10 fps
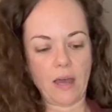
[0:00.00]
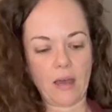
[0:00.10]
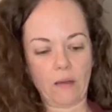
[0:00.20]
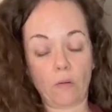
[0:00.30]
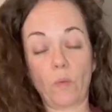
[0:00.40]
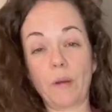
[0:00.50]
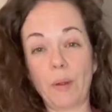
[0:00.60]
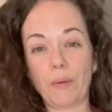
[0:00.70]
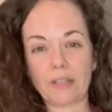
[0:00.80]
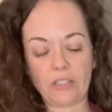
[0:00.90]
uh, or one of my
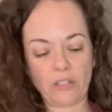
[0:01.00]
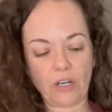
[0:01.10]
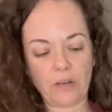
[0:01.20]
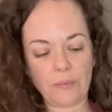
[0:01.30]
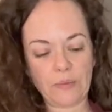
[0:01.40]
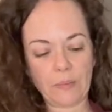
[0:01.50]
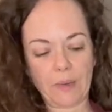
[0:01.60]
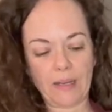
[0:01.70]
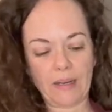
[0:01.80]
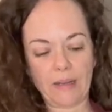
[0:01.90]
Rexy charms.
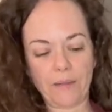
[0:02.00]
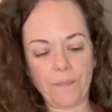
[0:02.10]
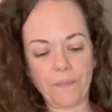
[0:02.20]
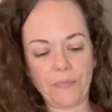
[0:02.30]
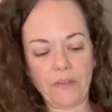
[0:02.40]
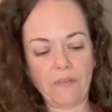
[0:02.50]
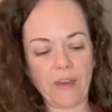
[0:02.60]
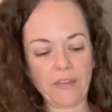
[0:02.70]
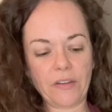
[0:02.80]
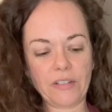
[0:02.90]
But um, the
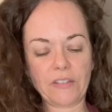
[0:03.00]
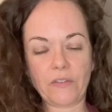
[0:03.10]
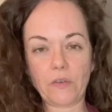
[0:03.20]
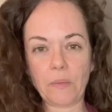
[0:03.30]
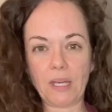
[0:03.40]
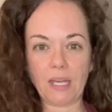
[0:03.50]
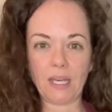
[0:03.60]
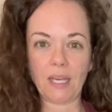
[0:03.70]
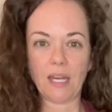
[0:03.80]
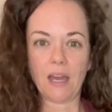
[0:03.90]
feathers for
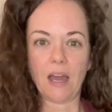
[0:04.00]
me